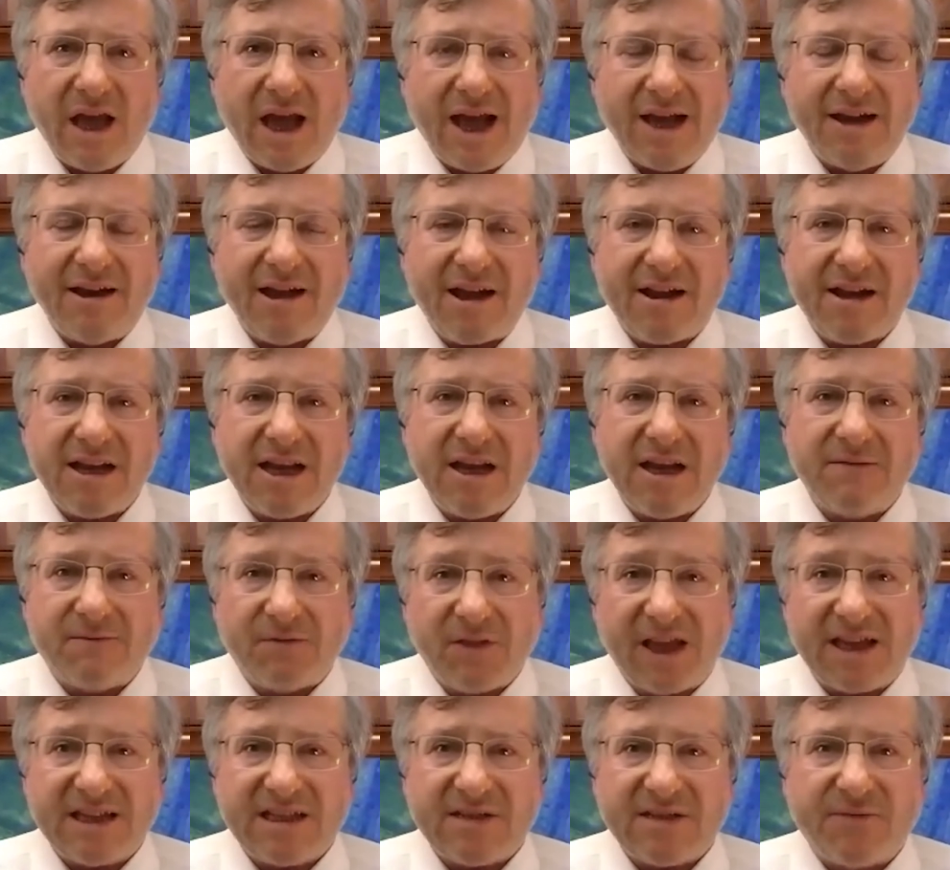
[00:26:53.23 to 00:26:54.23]
and how to give
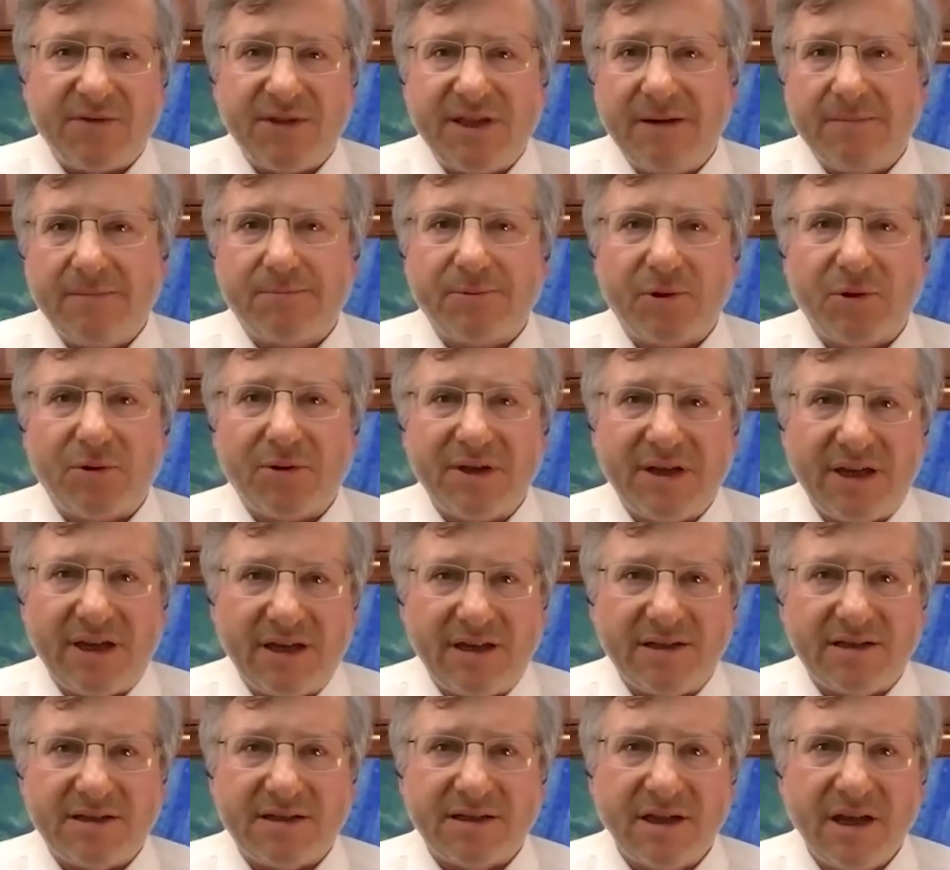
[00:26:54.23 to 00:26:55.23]
less for the
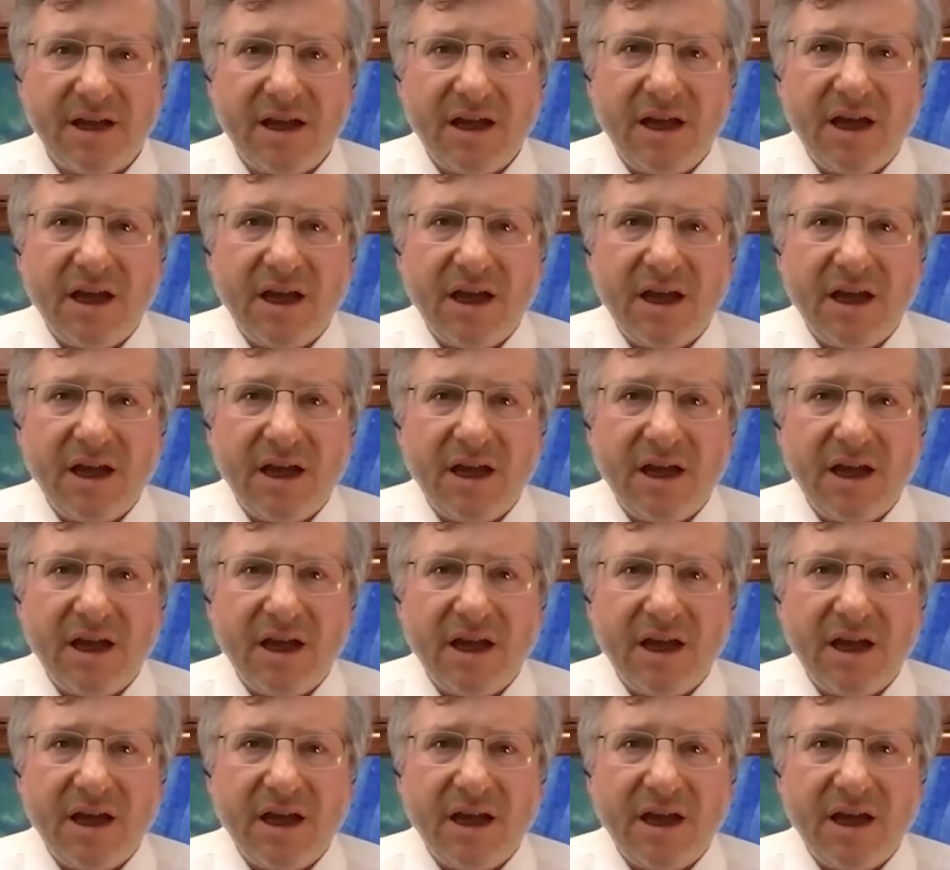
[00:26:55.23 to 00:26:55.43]
employees.